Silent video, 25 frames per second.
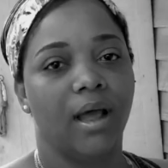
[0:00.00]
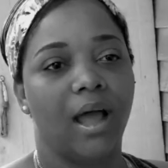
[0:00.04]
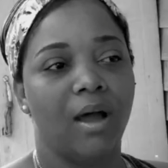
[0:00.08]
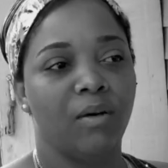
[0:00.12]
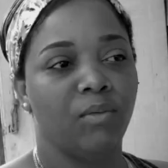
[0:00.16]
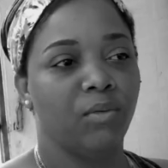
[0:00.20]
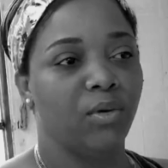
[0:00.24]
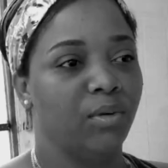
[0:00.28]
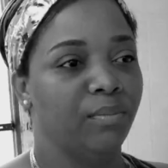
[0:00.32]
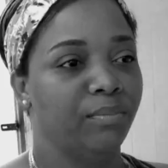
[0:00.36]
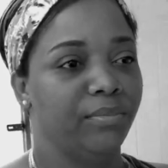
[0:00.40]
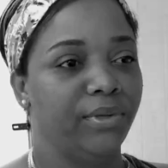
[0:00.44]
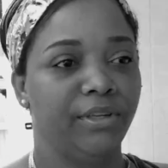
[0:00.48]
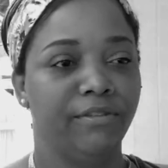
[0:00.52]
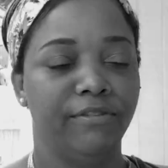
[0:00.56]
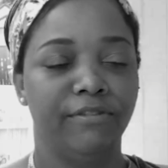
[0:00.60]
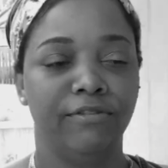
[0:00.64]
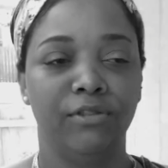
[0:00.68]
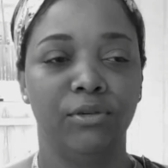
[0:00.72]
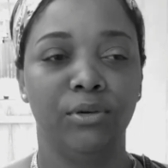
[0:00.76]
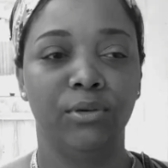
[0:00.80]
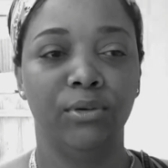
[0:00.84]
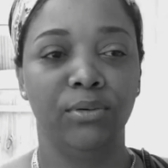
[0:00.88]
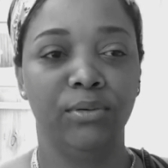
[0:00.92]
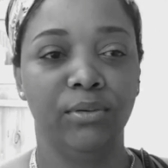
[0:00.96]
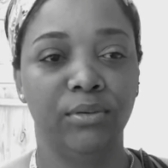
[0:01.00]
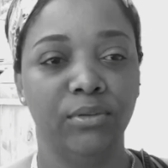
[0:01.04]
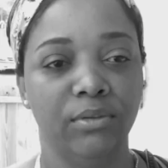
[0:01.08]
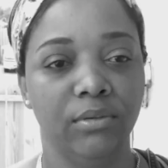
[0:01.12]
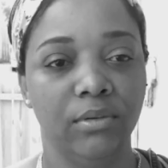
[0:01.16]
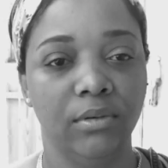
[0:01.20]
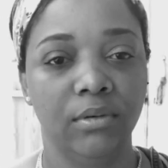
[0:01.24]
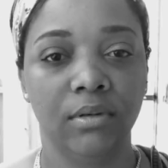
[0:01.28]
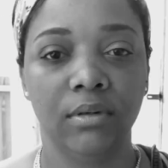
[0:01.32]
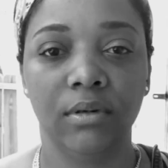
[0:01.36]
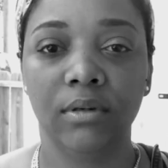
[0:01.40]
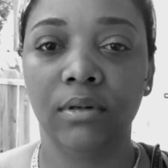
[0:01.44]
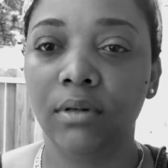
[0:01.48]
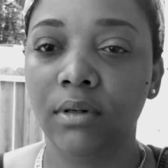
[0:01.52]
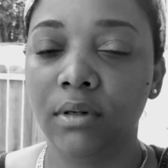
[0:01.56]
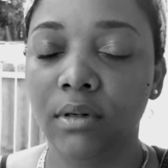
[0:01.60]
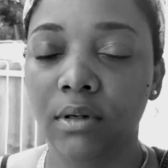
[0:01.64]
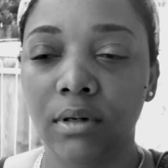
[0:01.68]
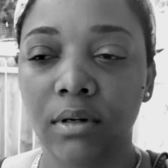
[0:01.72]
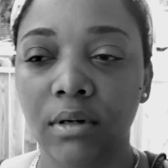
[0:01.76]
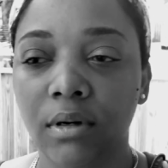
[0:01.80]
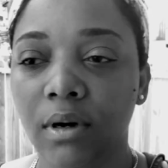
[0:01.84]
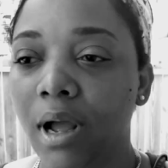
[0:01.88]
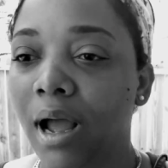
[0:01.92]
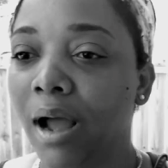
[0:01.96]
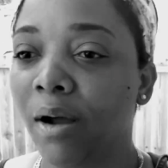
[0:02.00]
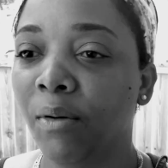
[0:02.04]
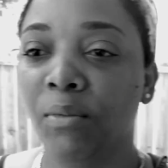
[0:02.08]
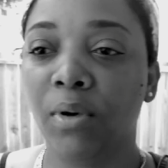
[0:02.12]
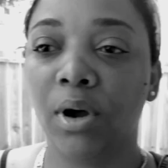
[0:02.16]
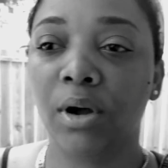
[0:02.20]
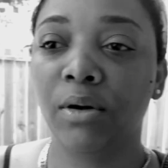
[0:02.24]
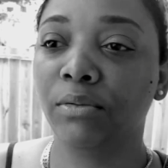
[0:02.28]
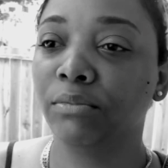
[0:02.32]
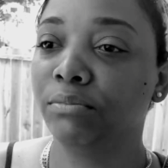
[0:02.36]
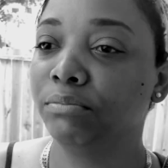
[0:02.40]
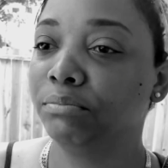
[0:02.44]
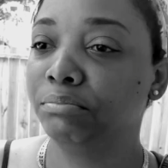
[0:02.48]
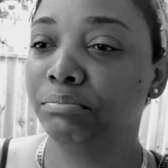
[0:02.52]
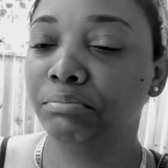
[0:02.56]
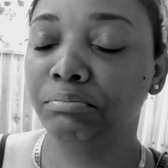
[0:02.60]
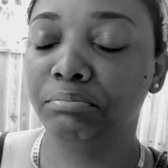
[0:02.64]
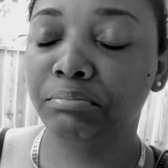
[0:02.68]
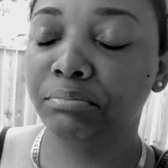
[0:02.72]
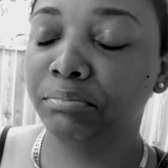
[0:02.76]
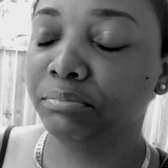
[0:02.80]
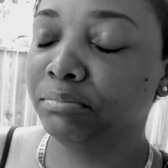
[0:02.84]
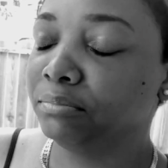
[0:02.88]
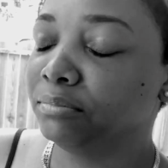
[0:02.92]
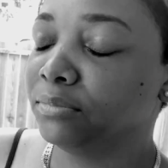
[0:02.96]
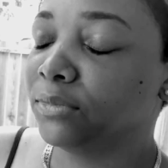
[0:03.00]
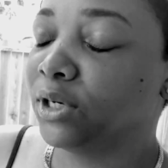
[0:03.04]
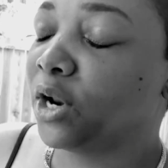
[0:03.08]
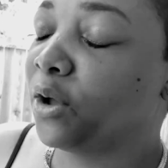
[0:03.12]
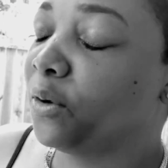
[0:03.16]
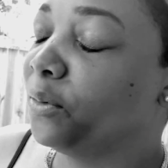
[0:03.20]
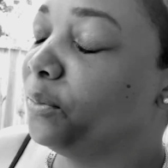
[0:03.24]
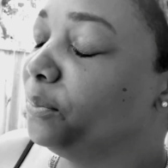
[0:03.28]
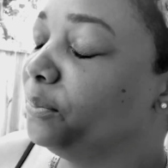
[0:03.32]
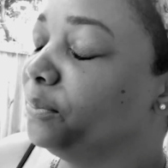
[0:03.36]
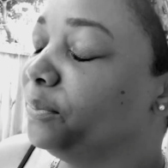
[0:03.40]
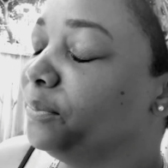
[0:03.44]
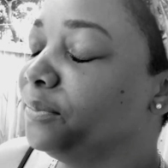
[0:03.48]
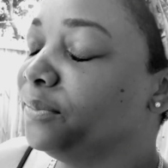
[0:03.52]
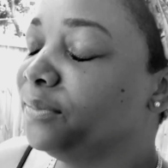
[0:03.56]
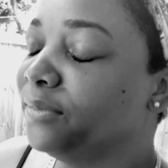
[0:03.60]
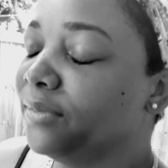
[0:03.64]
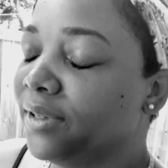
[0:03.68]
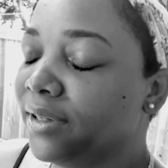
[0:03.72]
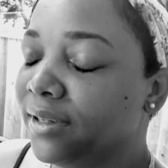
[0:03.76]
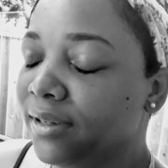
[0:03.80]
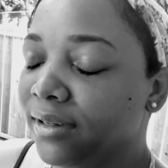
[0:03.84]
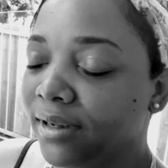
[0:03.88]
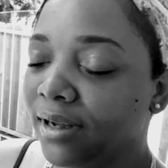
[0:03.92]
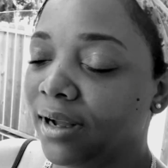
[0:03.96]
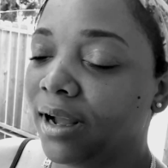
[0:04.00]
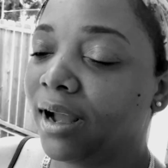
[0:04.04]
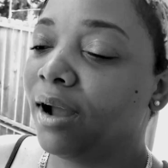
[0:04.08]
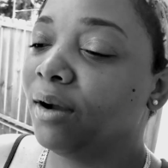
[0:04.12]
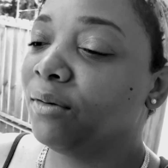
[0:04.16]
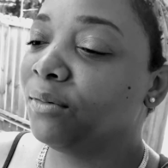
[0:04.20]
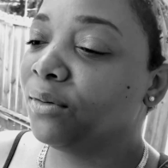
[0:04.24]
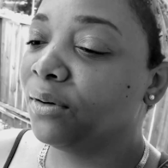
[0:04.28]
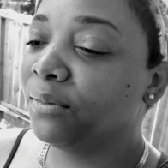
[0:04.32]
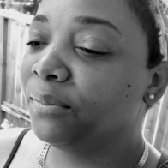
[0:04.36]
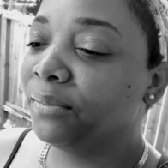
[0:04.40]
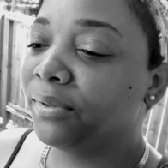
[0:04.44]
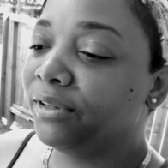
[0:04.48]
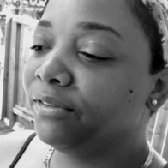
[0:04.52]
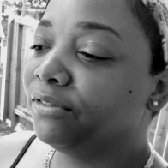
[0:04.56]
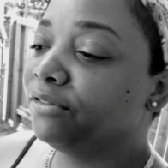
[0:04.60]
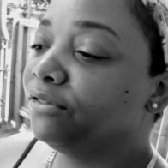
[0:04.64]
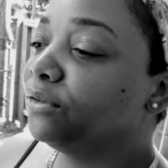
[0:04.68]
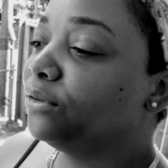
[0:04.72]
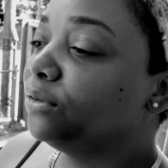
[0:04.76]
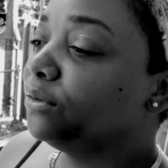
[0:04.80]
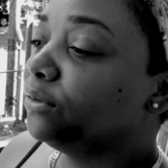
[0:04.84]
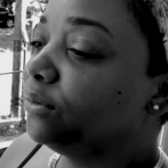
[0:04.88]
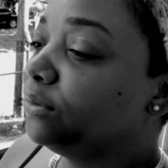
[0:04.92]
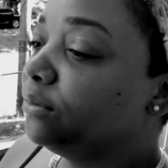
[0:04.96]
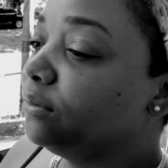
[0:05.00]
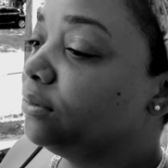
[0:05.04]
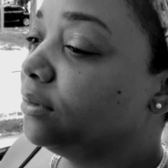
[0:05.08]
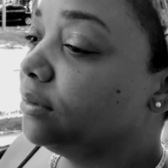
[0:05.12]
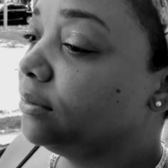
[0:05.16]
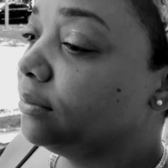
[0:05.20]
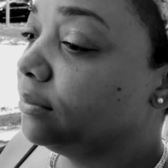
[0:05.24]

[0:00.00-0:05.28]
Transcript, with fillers: I won't be fooled. I won't. Nope. I won't be fooled.